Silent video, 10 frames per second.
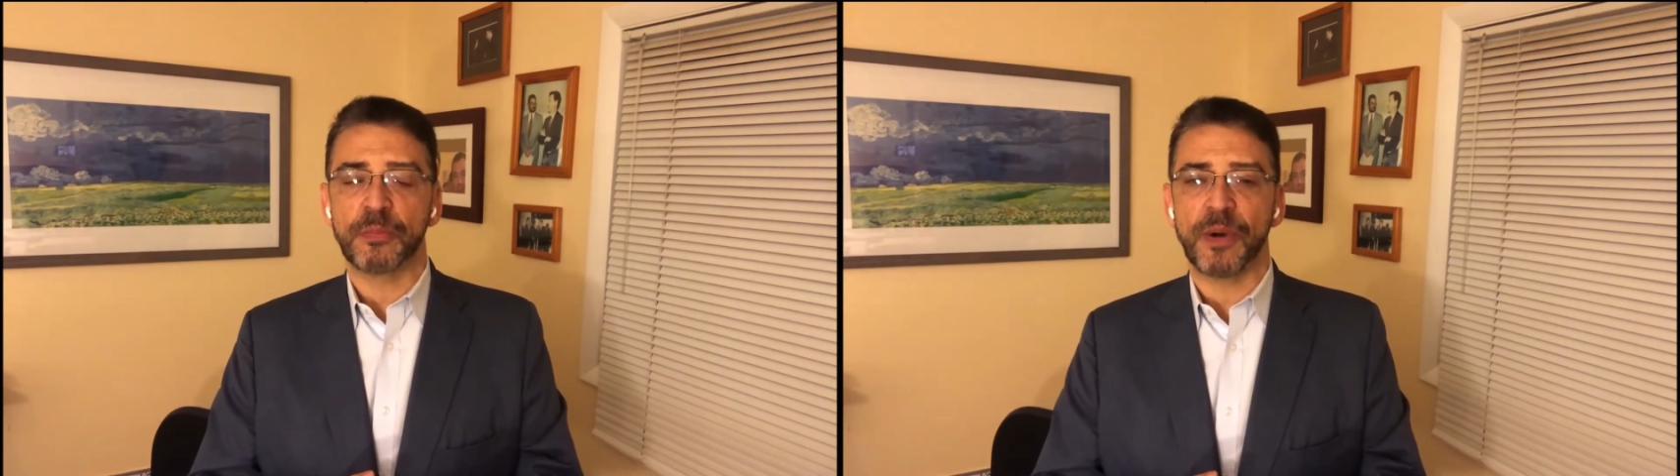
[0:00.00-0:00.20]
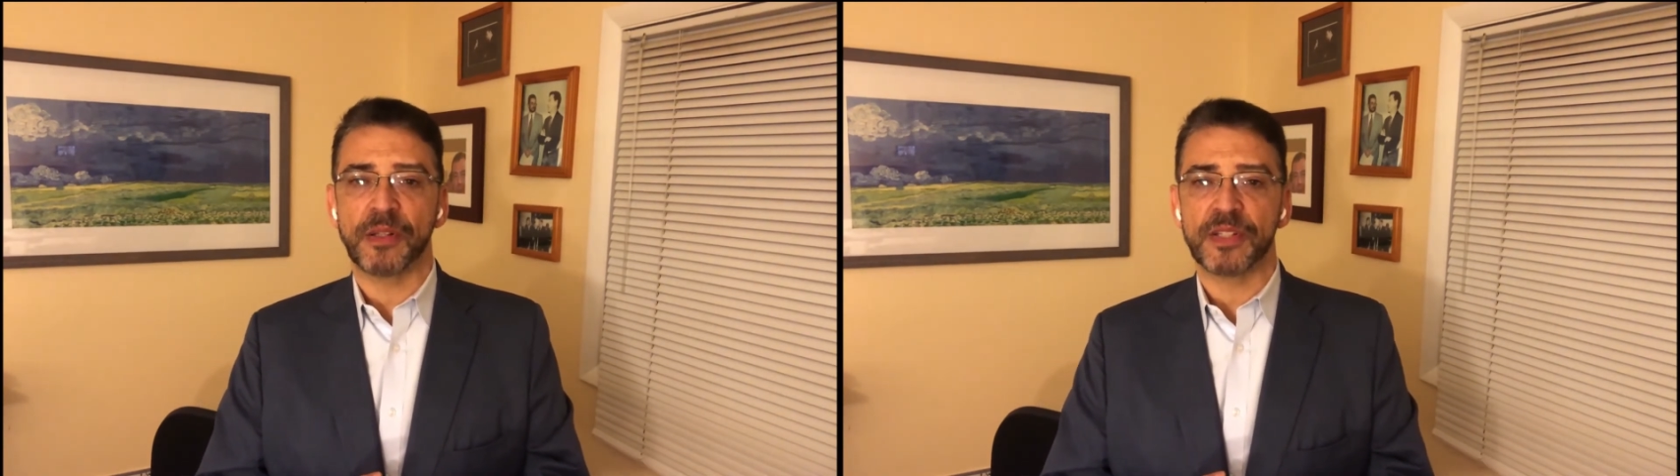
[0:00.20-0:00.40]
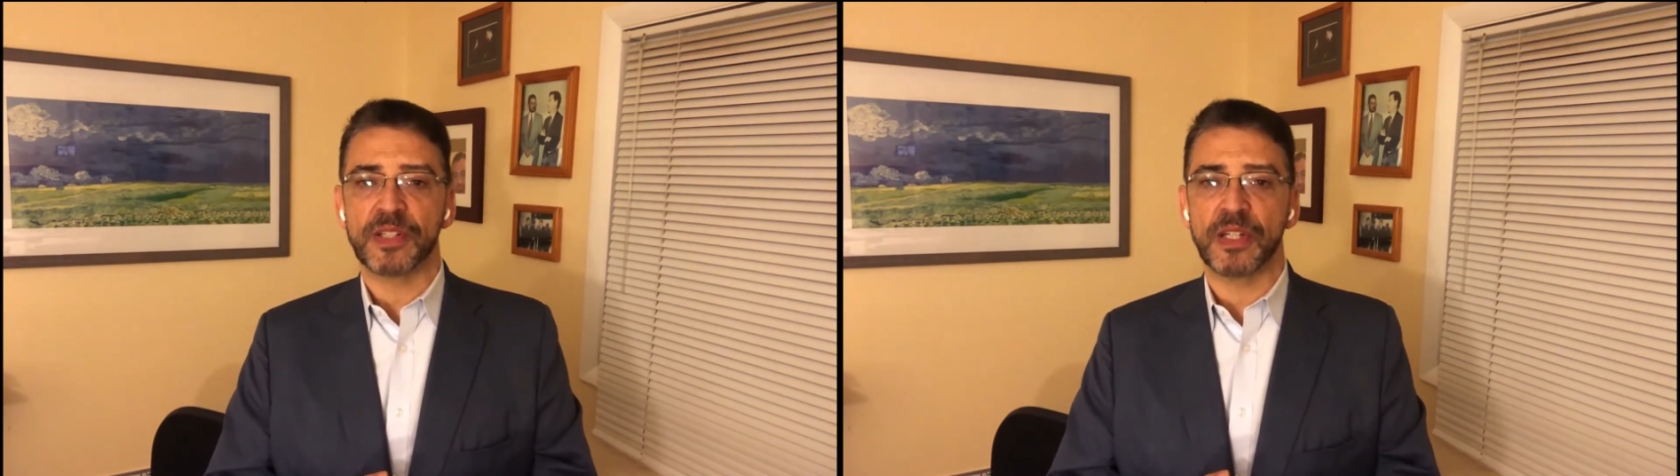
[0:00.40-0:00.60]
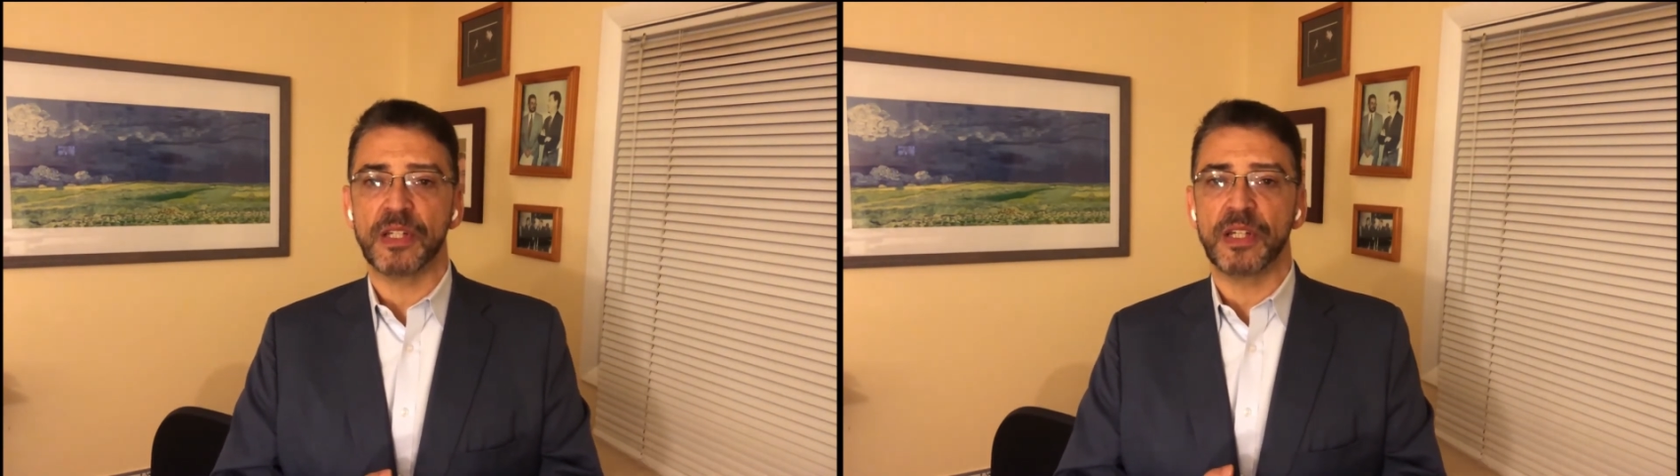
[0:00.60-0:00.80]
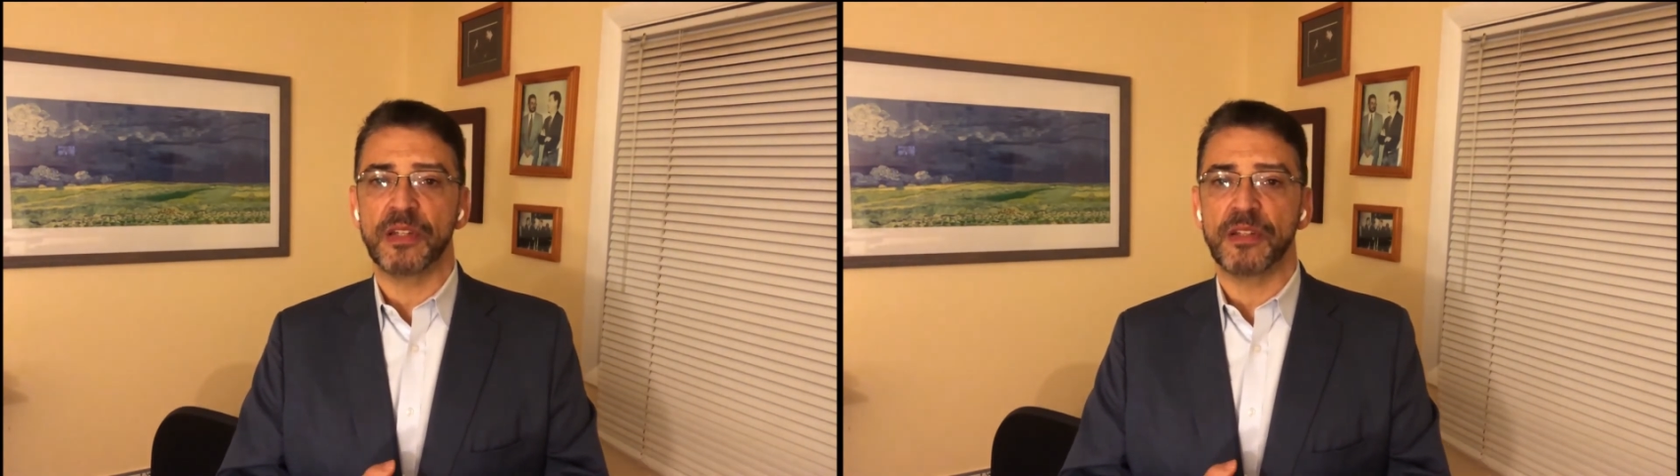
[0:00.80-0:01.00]

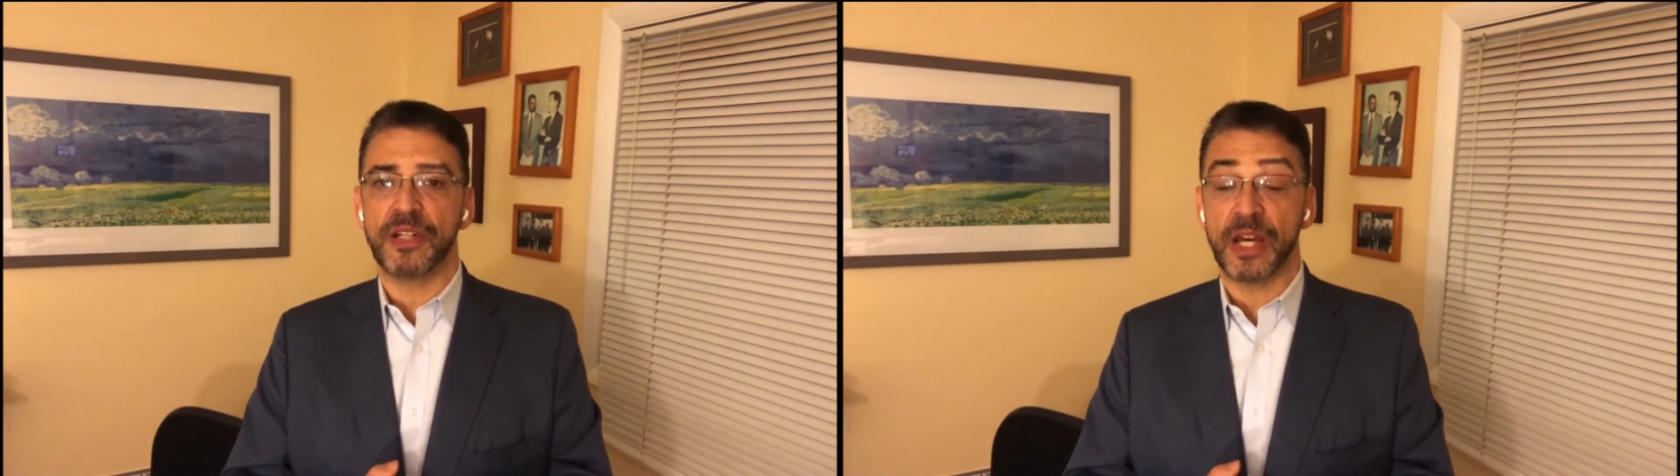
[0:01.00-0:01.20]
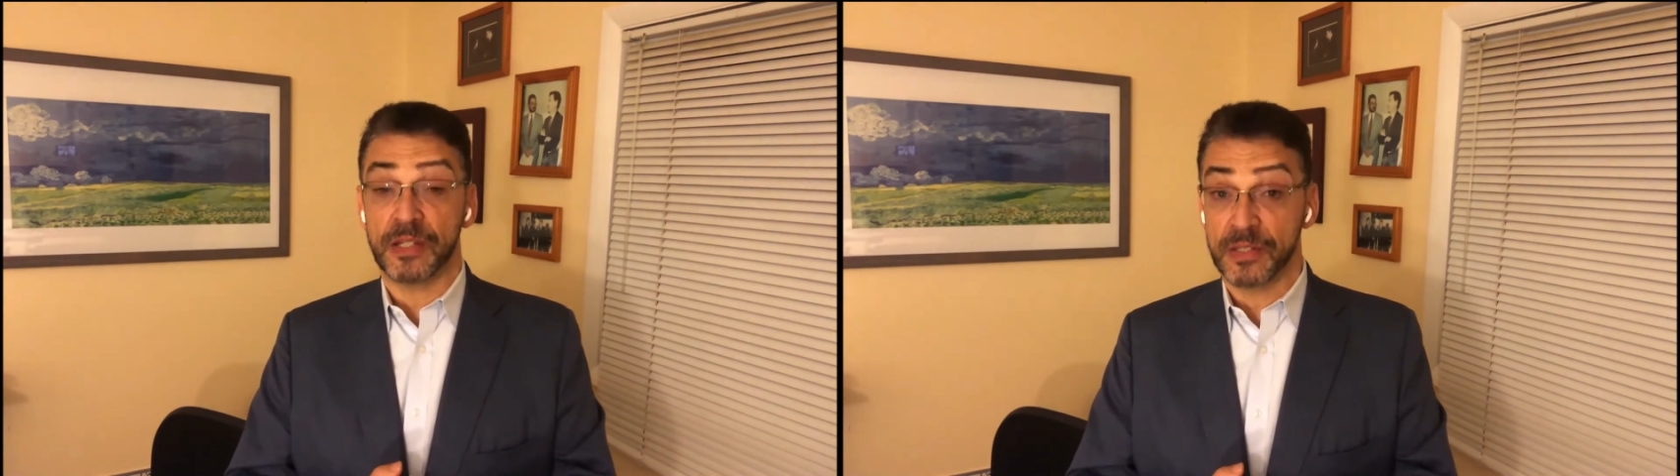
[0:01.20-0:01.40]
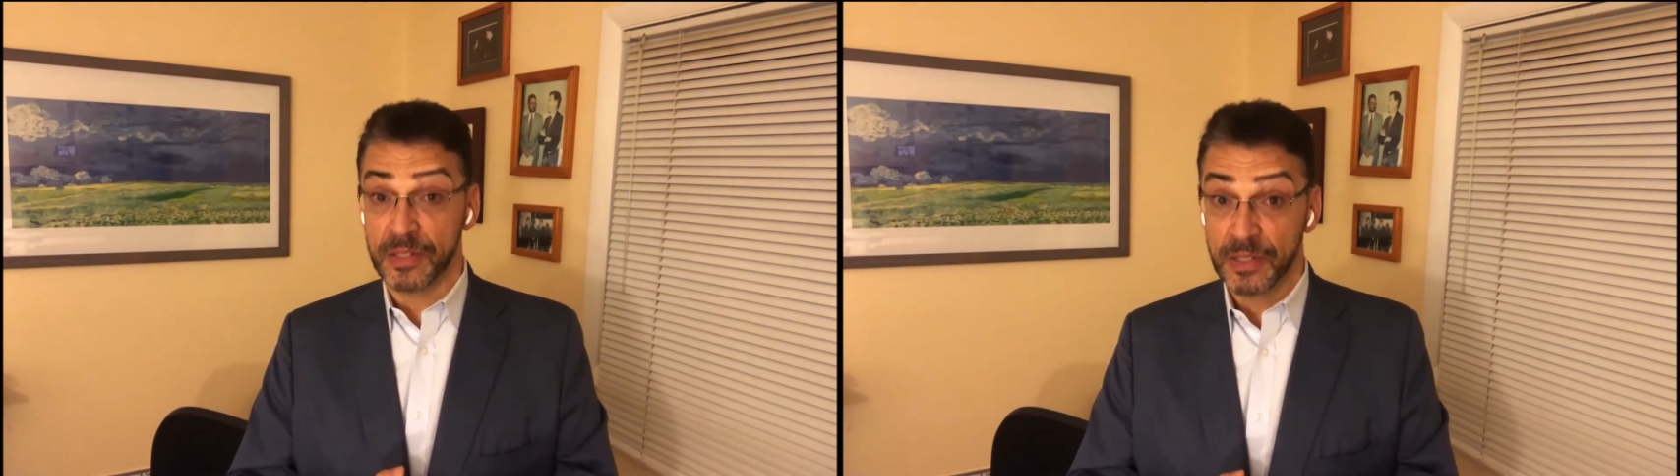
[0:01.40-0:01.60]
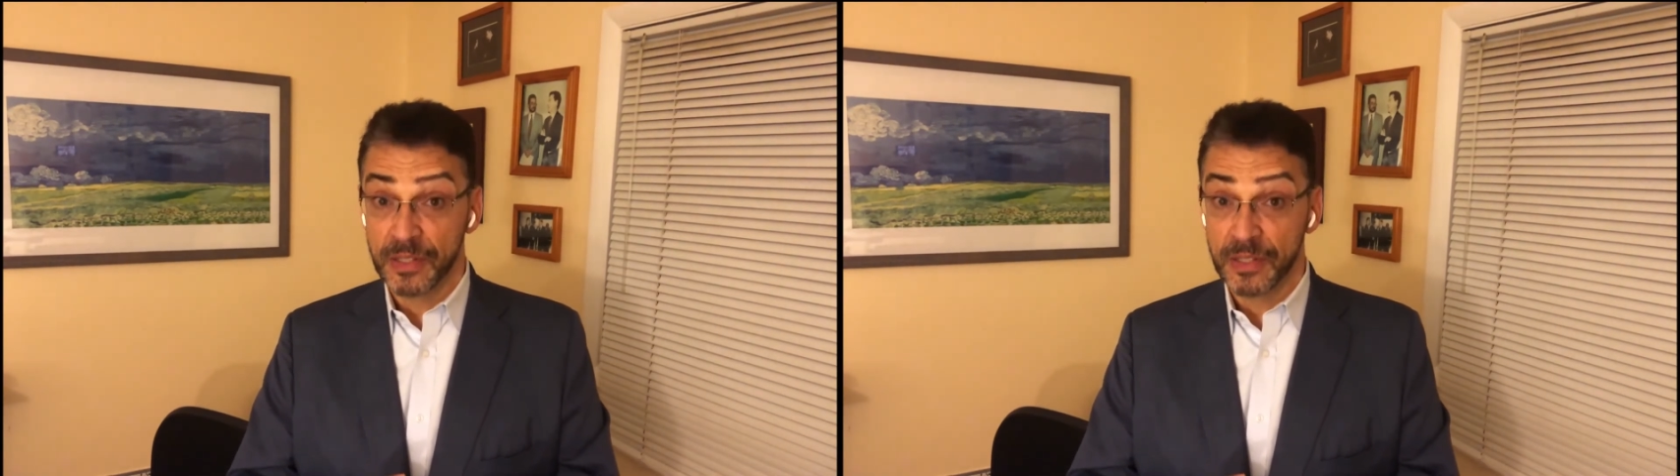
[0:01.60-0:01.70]
policy in the next